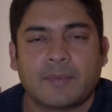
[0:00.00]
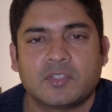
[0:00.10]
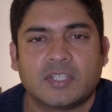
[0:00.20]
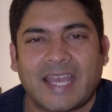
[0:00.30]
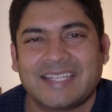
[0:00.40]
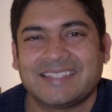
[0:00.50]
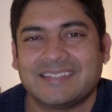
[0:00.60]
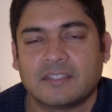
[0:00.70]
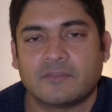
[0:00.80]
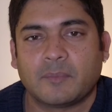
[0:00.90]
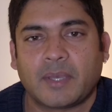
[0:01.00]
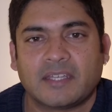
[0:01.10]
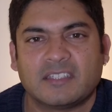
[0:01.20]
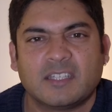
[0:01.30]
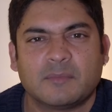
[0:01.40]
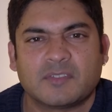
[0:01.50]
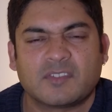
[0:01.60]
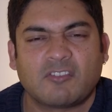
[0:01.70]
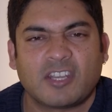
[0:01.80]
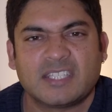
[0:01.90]
capture the essence of the band in terms
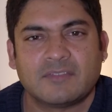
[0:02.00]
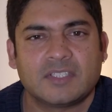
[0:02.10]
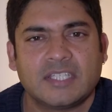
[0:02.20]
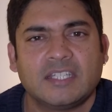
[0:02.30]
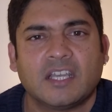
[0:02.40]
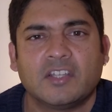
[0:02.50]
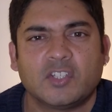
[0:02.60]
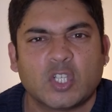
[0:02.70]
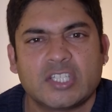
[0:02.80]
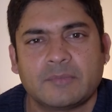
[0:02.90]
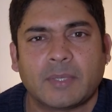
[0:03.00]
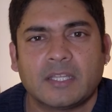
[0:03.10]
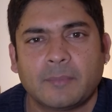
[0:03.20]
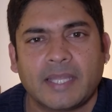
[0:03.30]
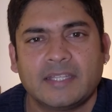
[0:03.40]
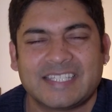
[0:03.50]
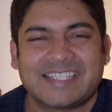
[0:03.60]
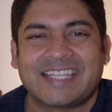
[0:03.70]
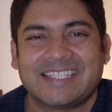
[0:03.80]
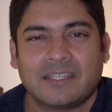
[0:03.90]
of the creativity and the ideology behind the band. The
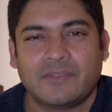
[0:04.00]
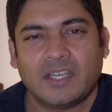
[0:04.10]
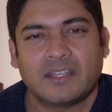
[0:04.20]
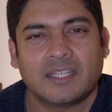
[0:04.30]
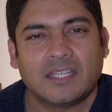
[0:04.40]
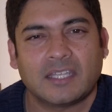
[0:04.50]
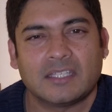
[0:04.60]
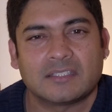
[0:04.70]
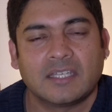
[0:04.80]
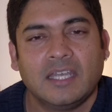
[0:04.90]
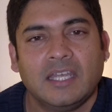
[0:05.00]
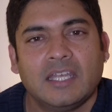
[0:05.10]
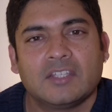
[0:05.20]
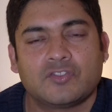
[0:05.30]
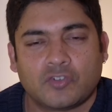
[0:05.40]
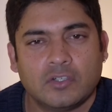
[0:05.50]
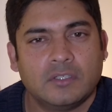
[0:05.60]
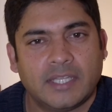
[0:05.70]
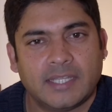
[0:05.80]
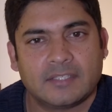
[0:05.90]
aesthetic of it, I think, is
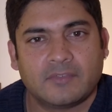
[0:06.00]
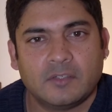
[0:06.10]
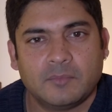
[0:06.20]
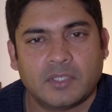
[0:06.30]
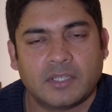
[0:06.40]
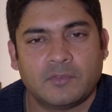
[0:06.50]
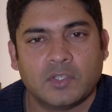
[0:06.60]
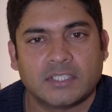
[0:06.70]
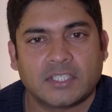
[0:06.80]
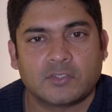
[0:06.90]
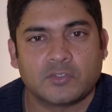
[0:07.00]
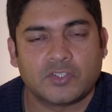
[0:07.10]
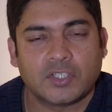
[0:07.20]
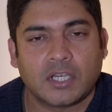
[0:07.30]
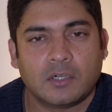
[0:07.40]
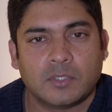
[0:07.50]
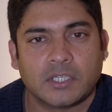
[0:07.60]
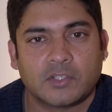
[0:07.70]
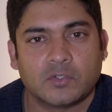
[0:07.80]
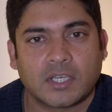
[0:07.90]
strong in this film. You know, if you like Dinosaur Jr.
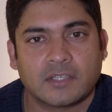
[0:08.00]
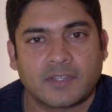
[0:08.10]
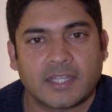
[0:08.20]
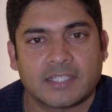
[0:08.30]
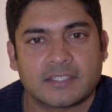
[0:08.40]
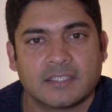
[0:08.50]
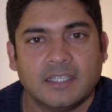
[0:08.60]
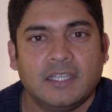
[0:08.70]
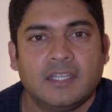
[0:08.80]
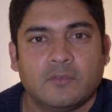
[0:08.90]
artwork, you'll kind of get this